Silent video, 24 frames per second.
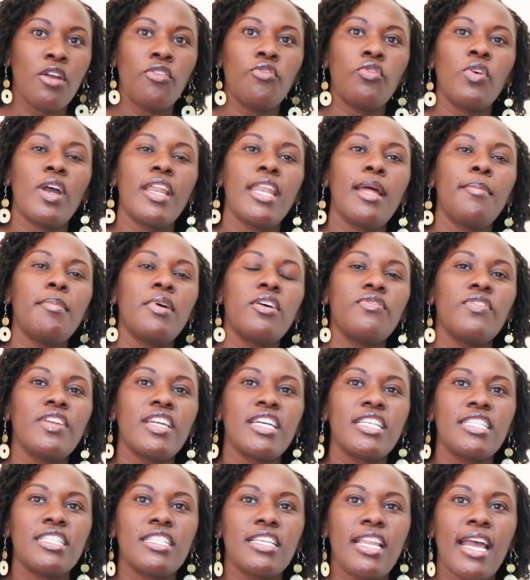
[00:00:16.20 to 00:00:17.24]
For a number of
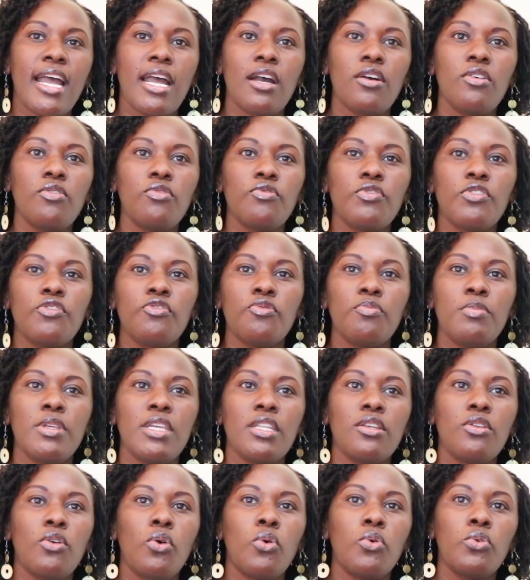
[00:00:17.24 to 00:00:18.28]
years now, we've
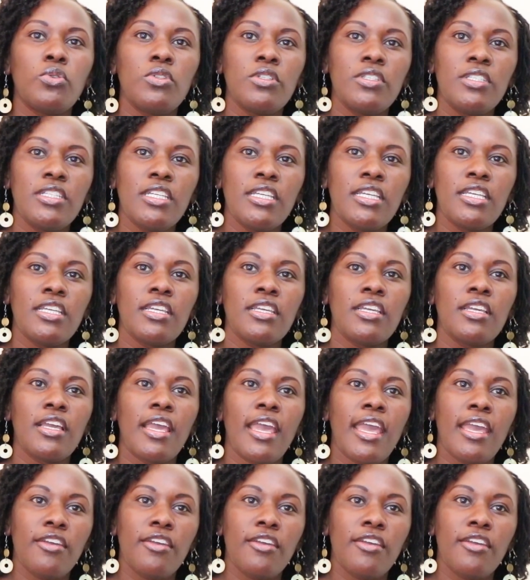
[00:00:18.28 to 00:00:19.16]
been holding